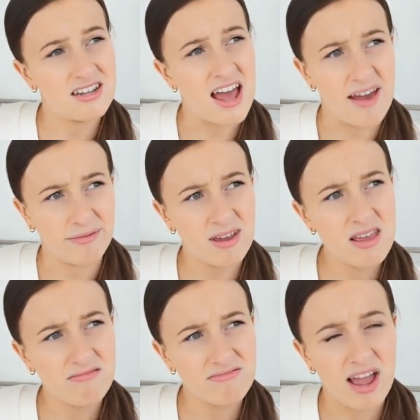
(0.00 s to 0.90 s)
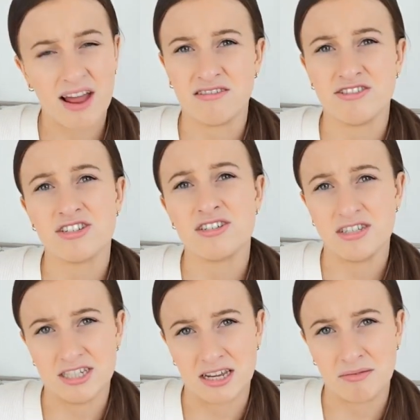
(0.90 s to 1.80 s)
heavy and
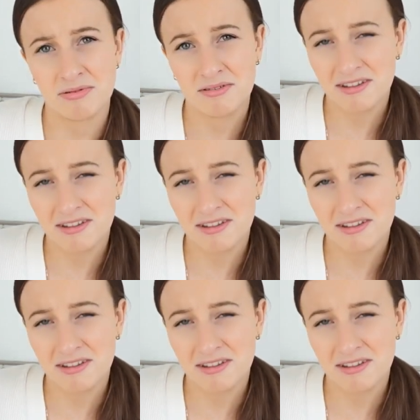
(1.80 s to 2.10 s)
deep.